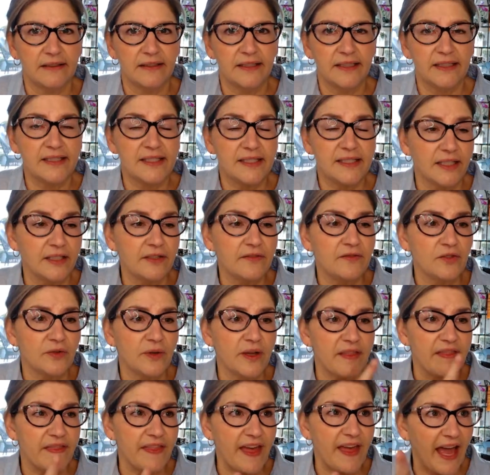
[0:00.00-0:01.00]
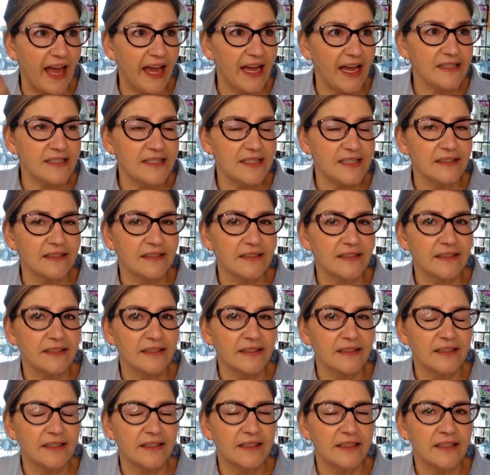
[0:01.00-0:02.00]
Instead of doing that,
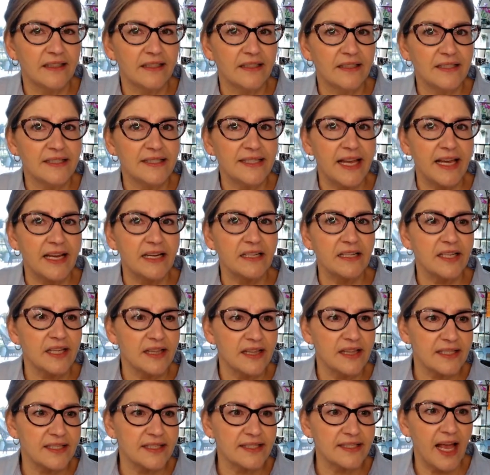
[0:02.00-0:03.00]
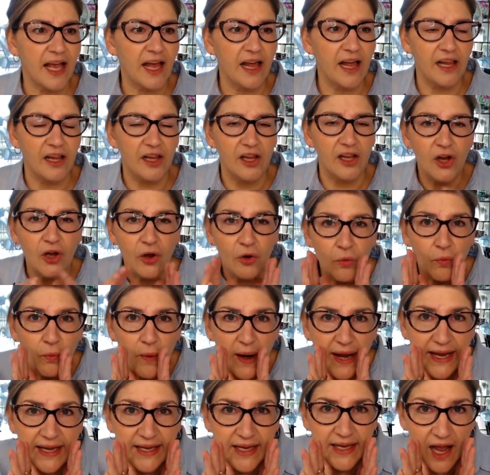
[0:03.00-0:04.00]
saying to the cell,
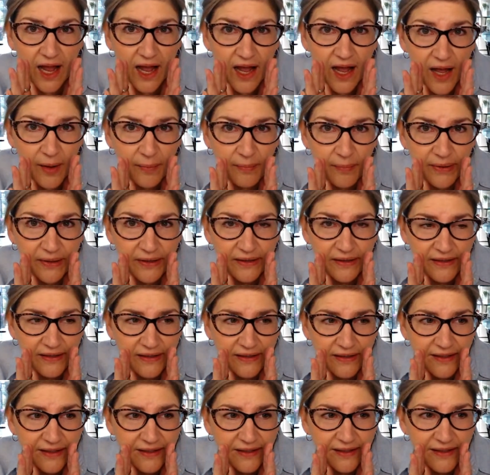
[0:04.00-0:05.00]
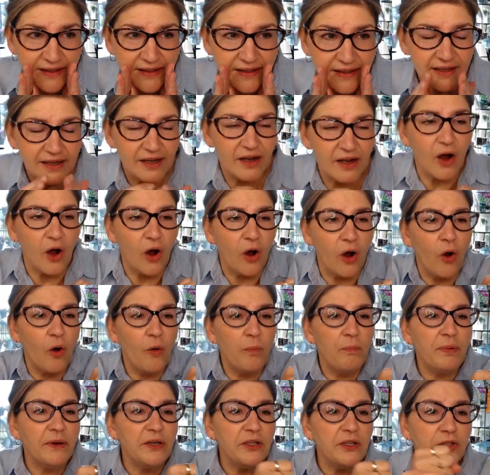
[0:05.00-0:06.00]
wake up,
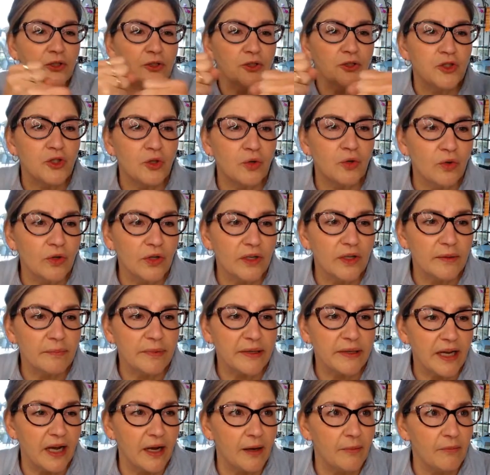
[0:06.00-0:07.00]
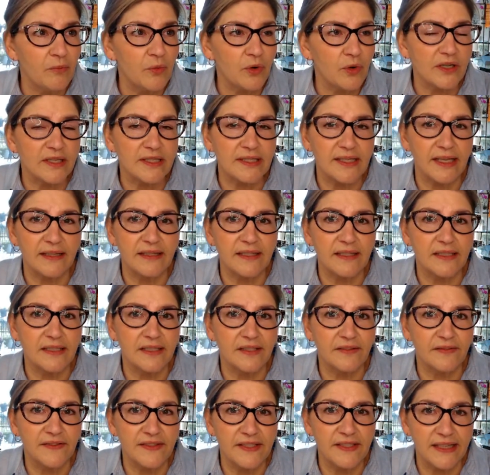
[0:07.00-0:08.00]
open your door and become more
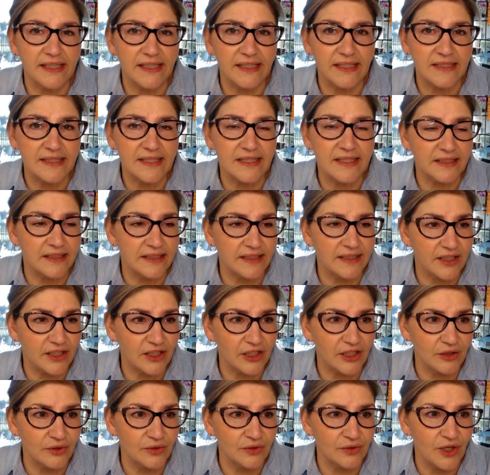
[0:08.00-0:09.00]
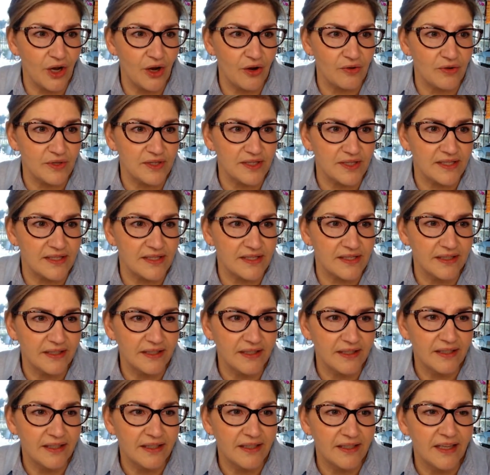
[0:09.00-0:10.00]
sensitive to the insulin and the glucose.
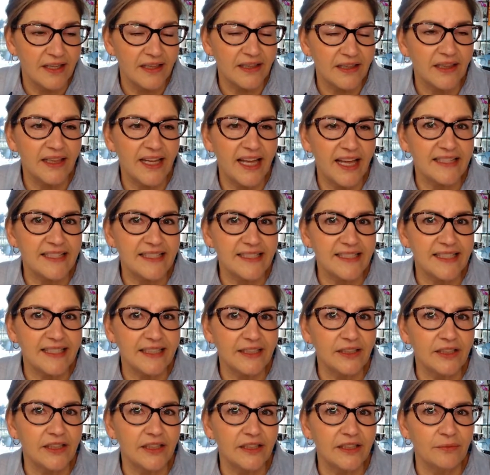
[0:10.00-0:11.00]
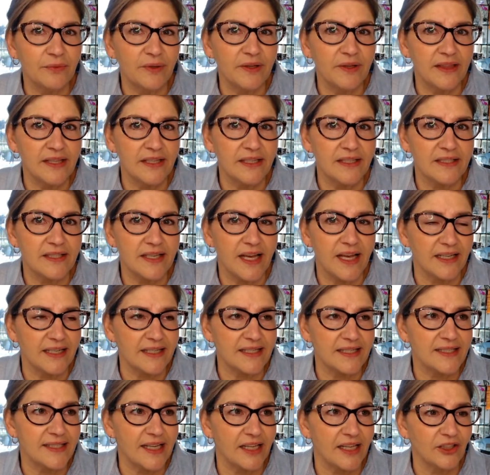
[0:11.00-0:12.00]
Let's deal with this on
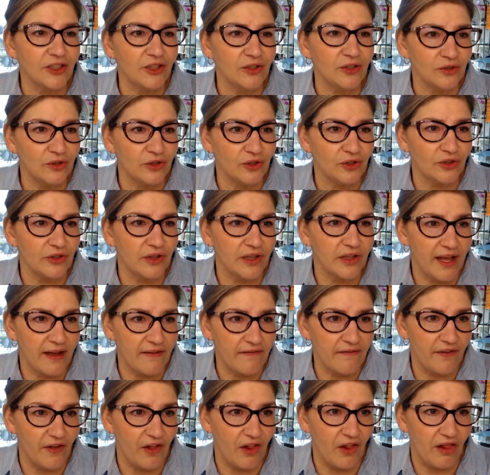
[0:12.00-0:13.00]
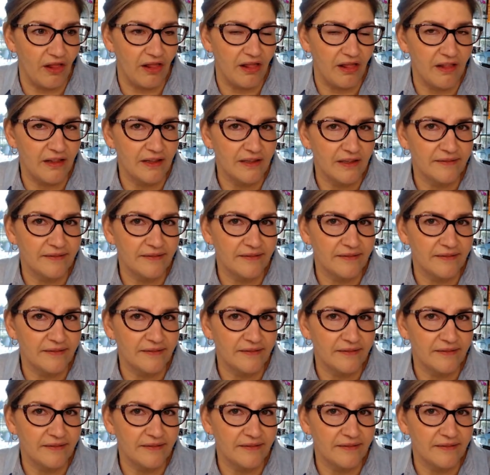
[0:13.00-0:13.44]
a cellular level.